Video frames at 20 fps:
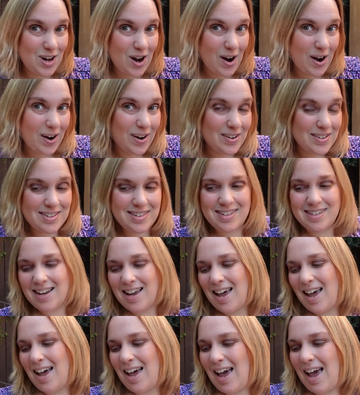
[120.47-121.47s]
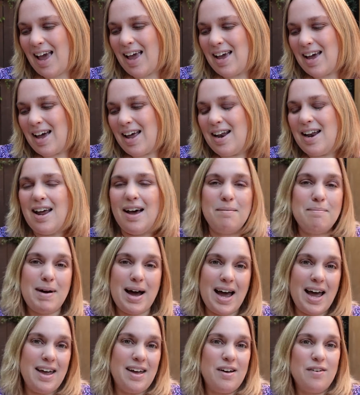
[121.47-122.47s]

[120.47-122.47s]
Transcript: cards and my